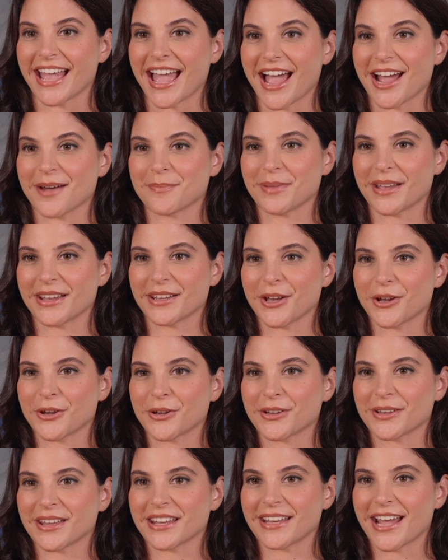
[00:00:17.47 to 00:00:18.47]
had been
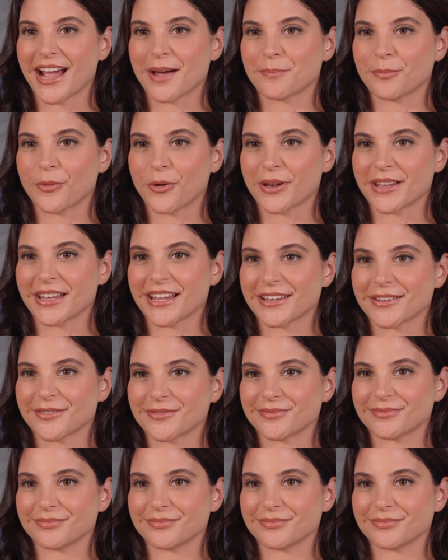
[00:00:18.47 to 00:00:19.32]
early that morning.